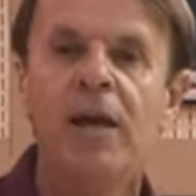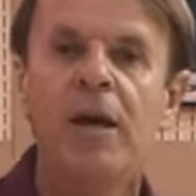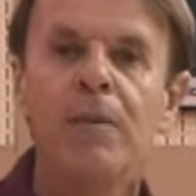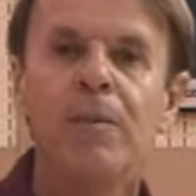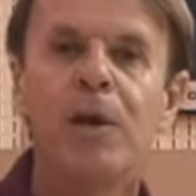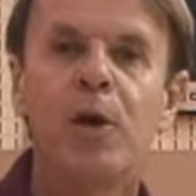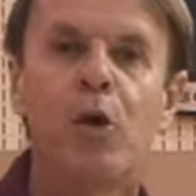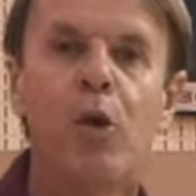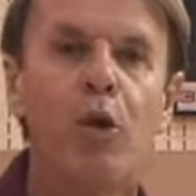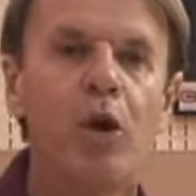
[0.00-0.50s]

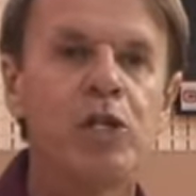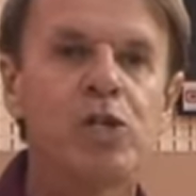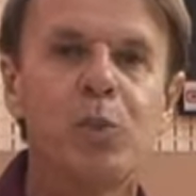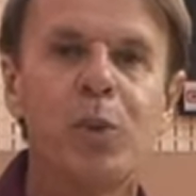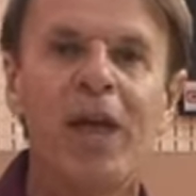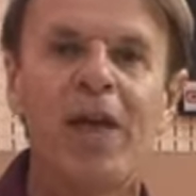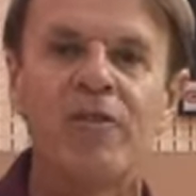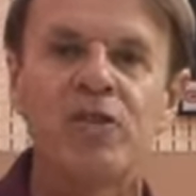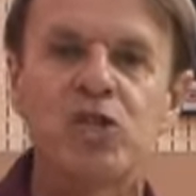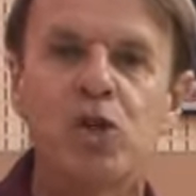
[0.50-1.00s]
Because we
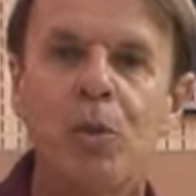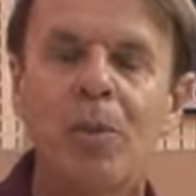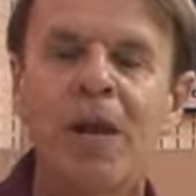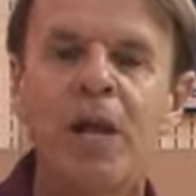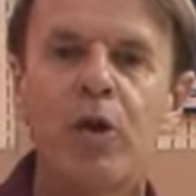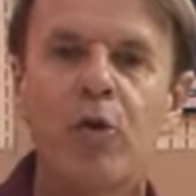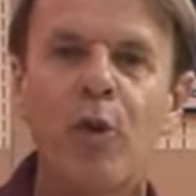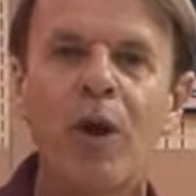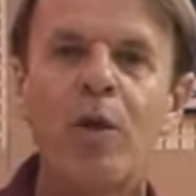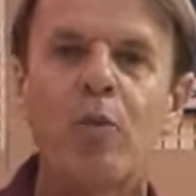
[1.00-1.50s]
have so many
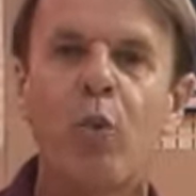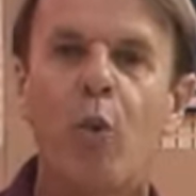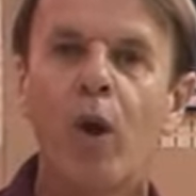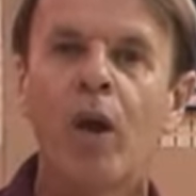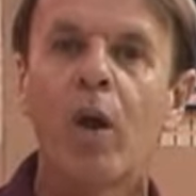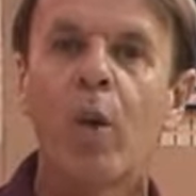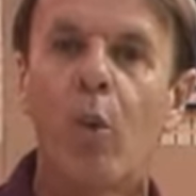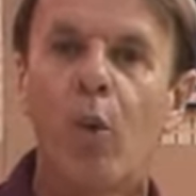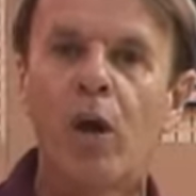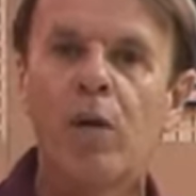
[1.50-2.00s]
great
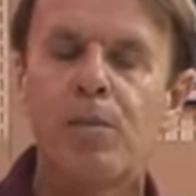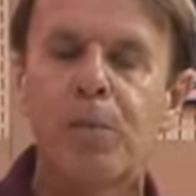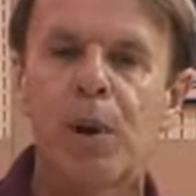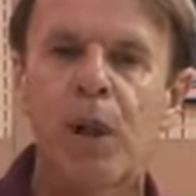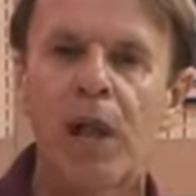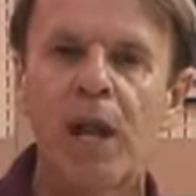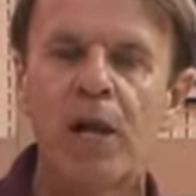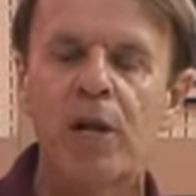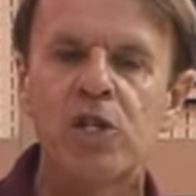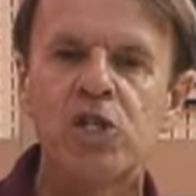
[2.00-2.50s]
one-on-one
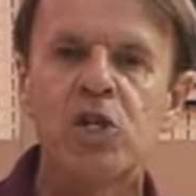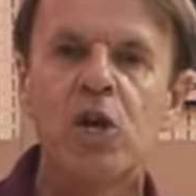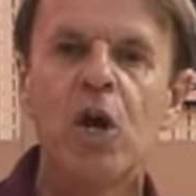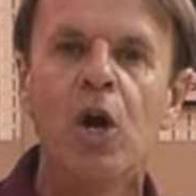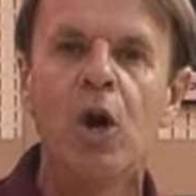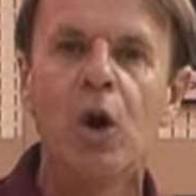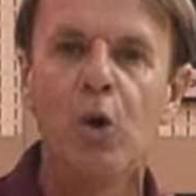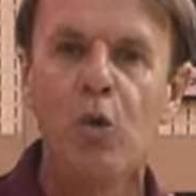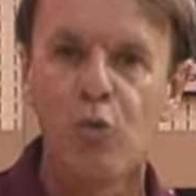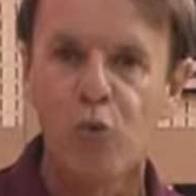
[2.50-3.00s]
players
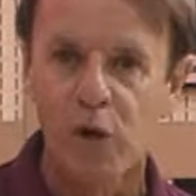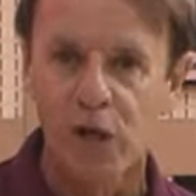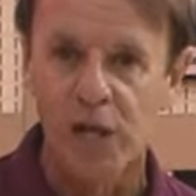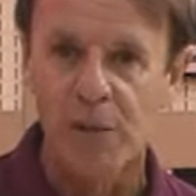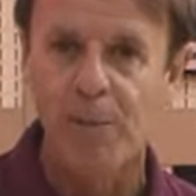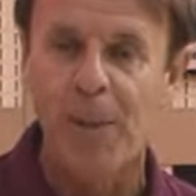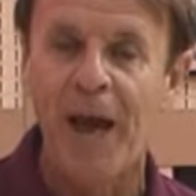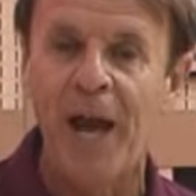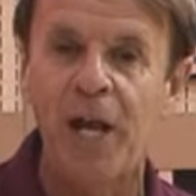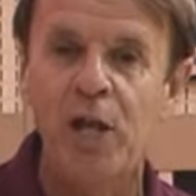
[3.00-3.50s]
who really
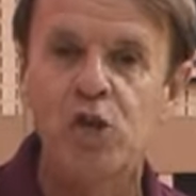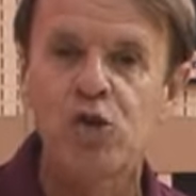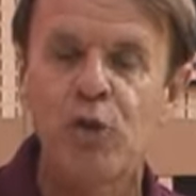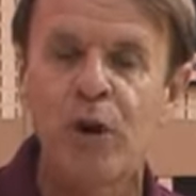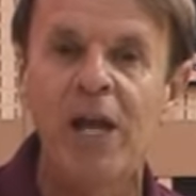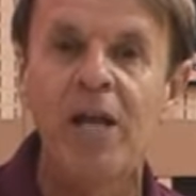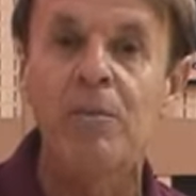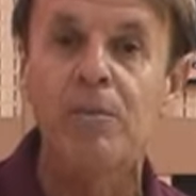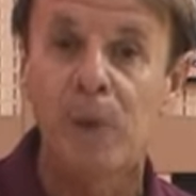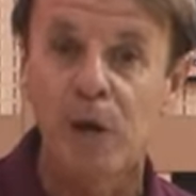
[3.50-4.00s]

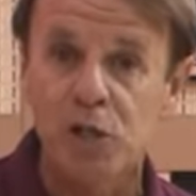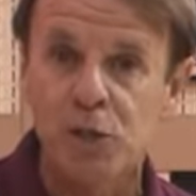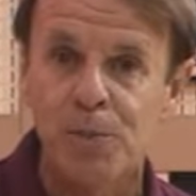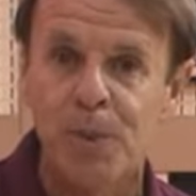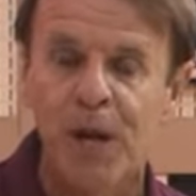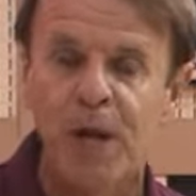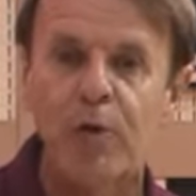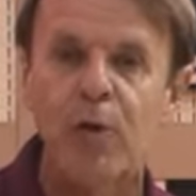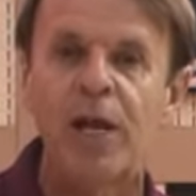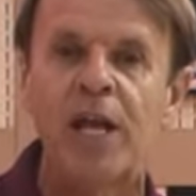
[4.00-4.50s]
penetrate much
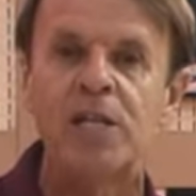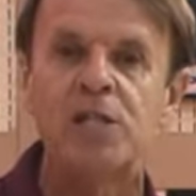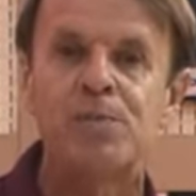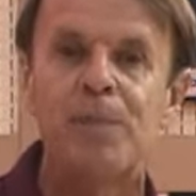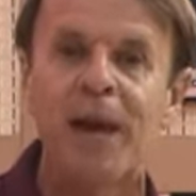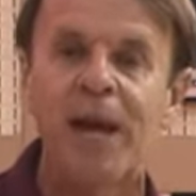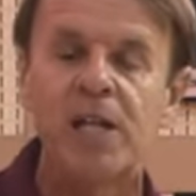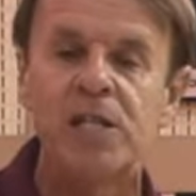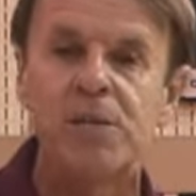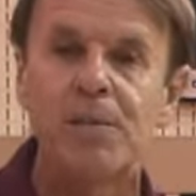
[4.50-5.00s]
better against
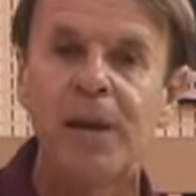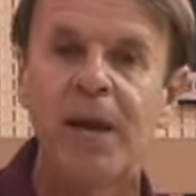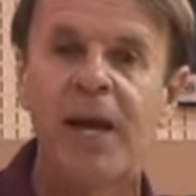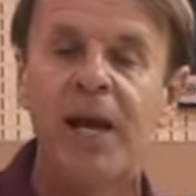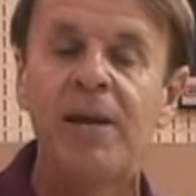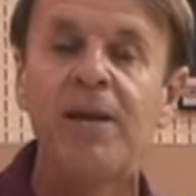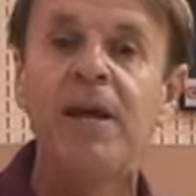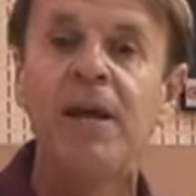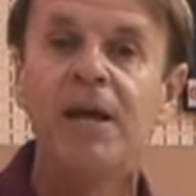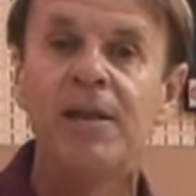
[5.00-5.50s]

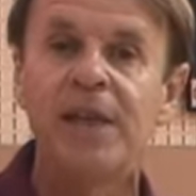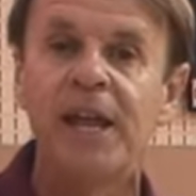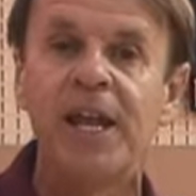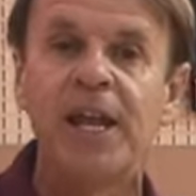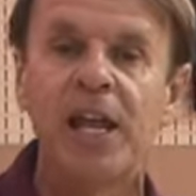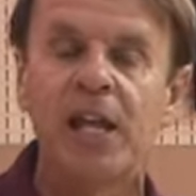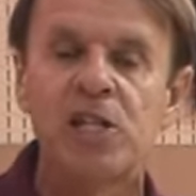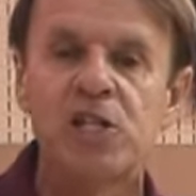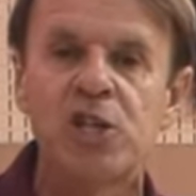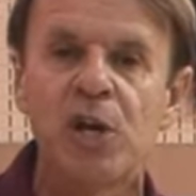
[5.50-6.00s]
man-to-man than
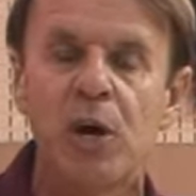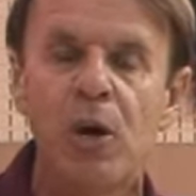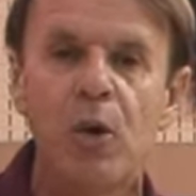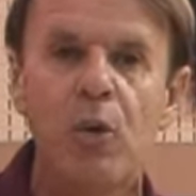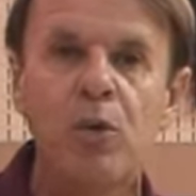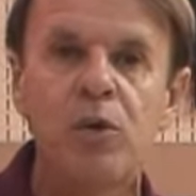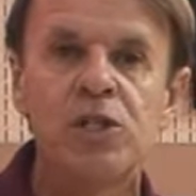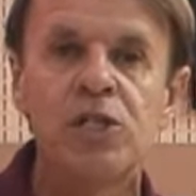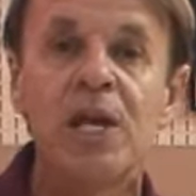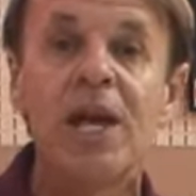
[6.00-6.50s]
against
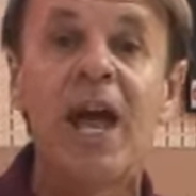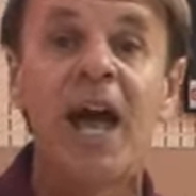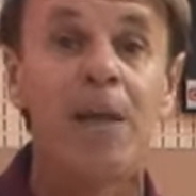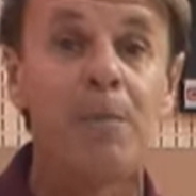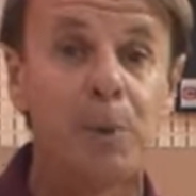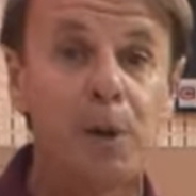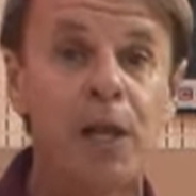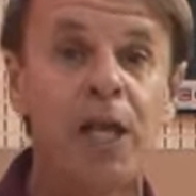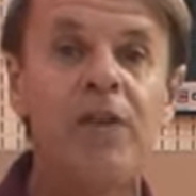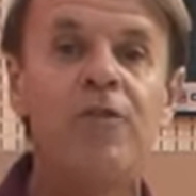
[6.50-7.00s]
zones. And
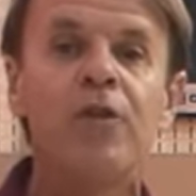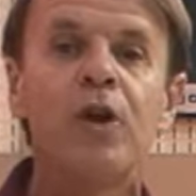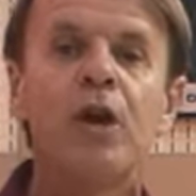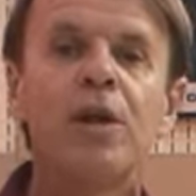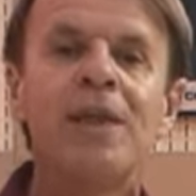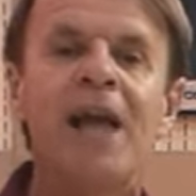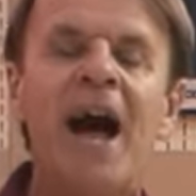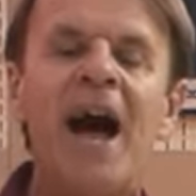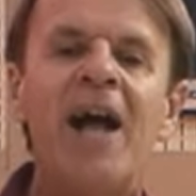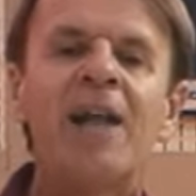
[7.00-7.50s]
believe it or
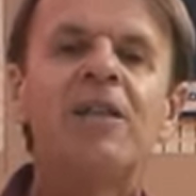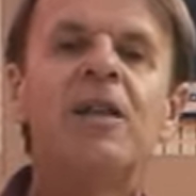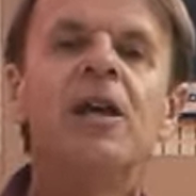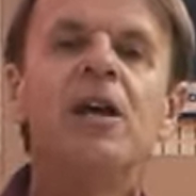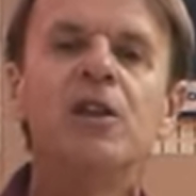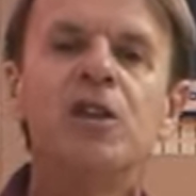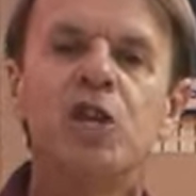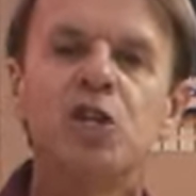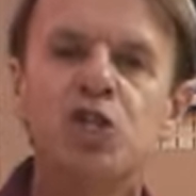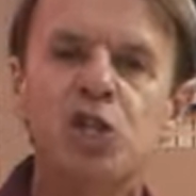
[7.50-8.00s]
not,
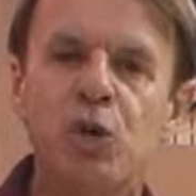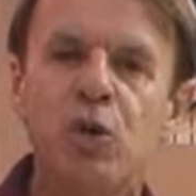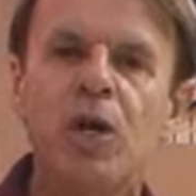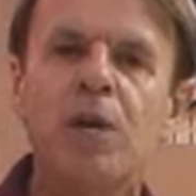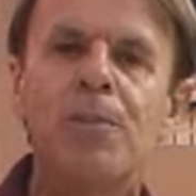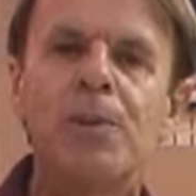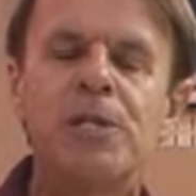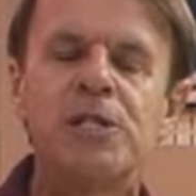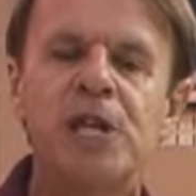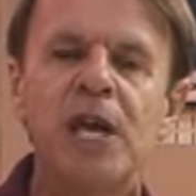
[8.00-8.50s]
the shooting
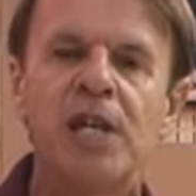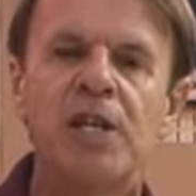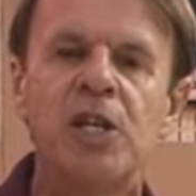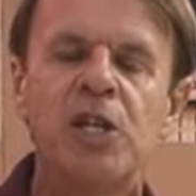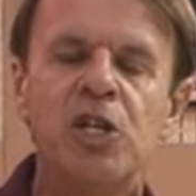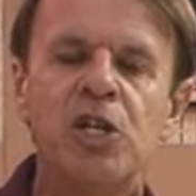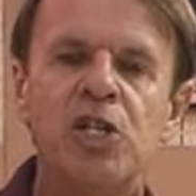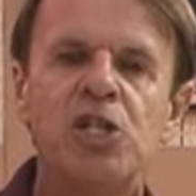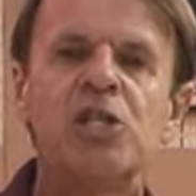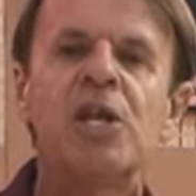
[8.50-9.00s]

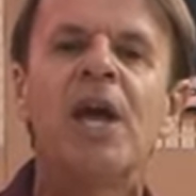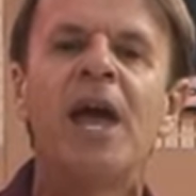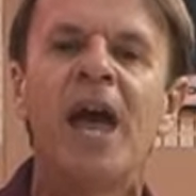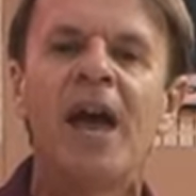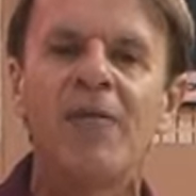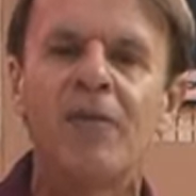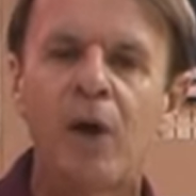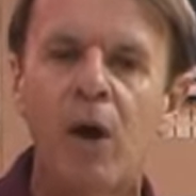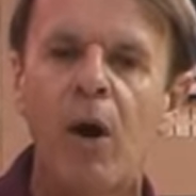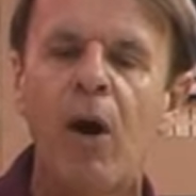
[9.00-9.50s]
percentages
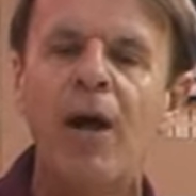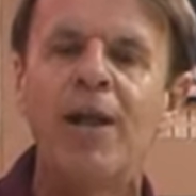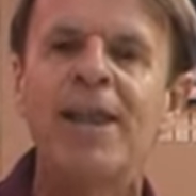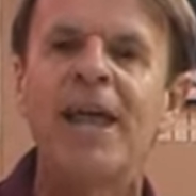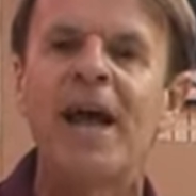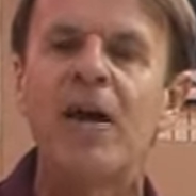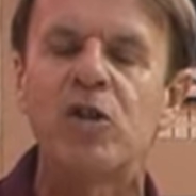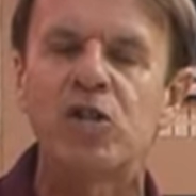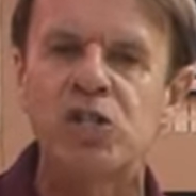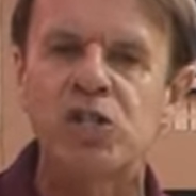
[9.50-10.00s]
have gone
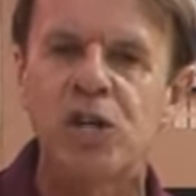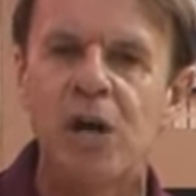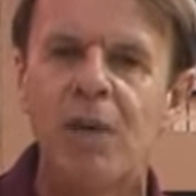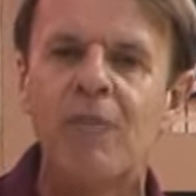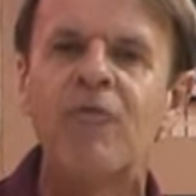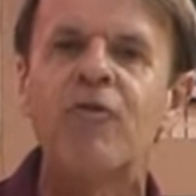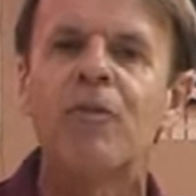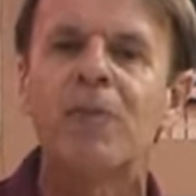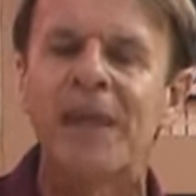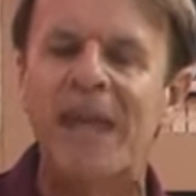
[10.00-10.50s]
down some
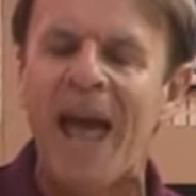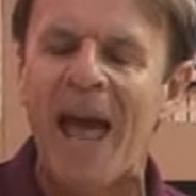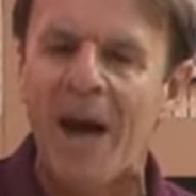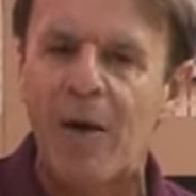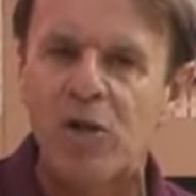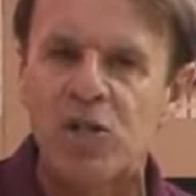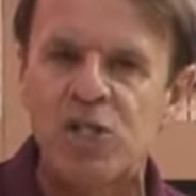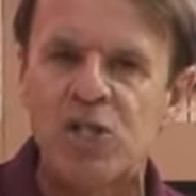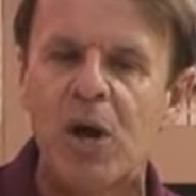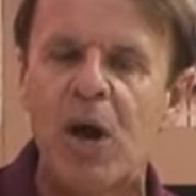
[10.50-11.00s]
from the
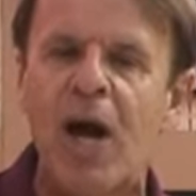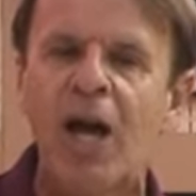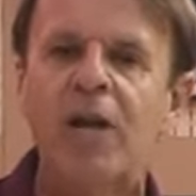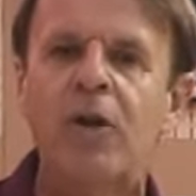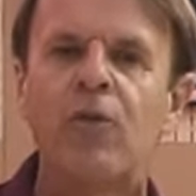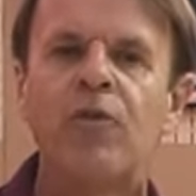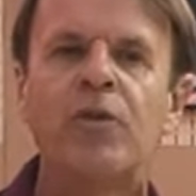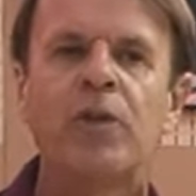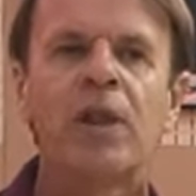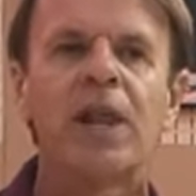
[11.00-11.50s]
outside
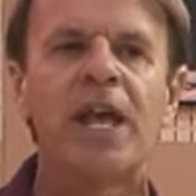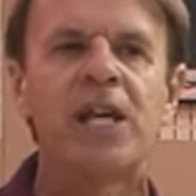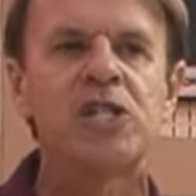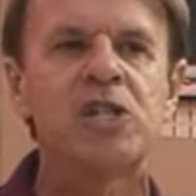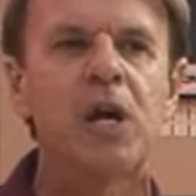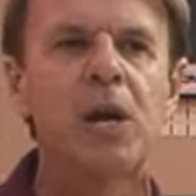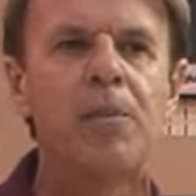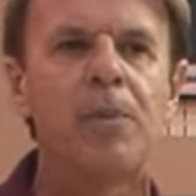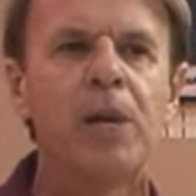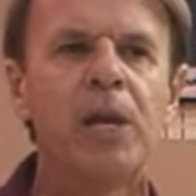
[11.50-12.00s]
over the last
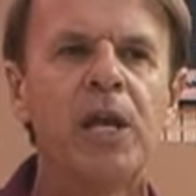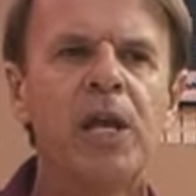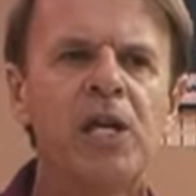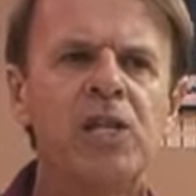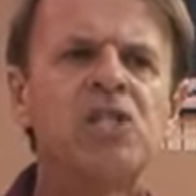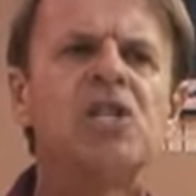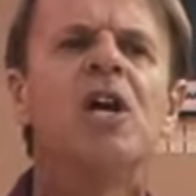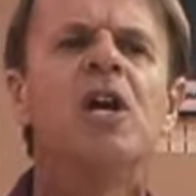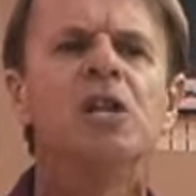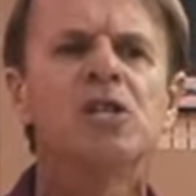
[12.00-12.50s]
couple of
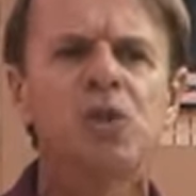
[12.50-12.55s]
years.